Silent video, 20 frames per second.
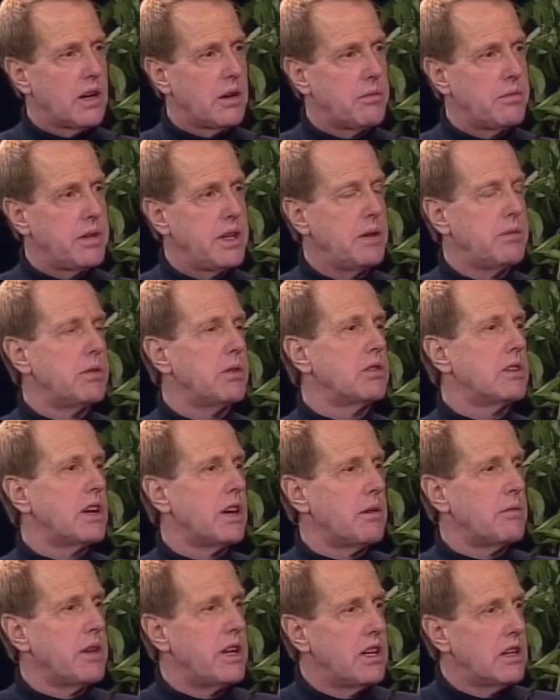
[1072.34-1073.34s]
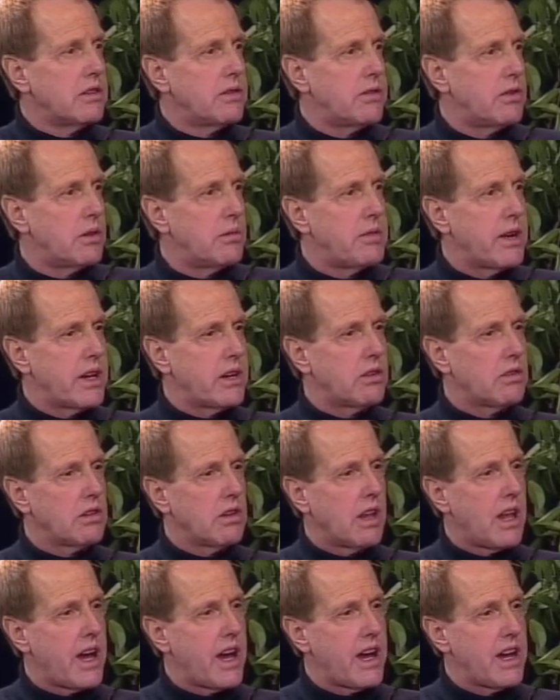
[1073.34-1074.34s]
people come here for a better
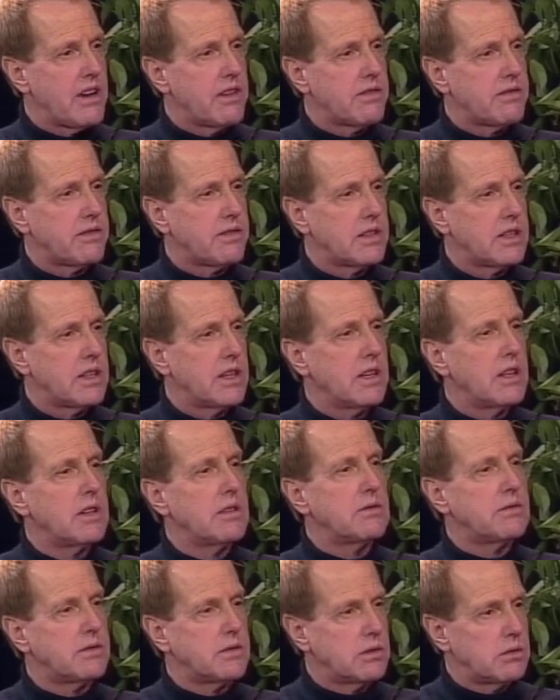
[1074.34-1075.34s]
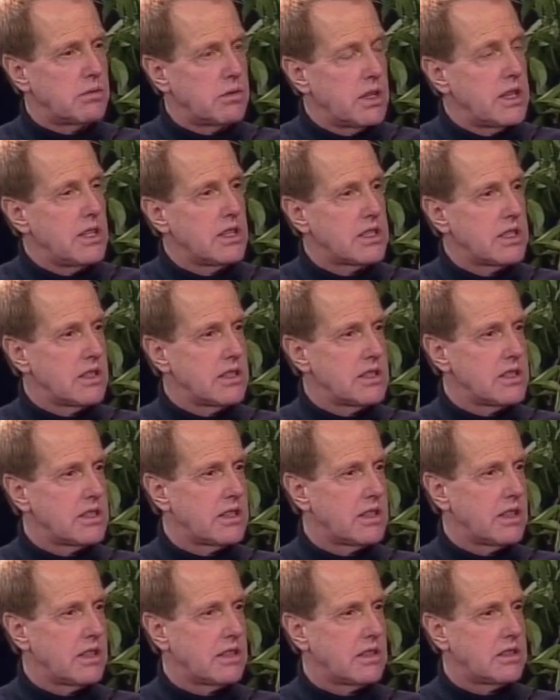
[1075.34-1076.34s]
life for reasons
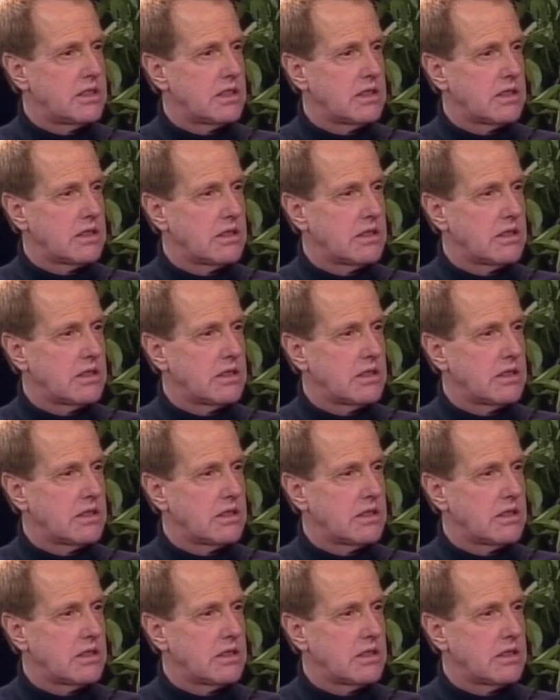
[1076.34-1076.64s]
that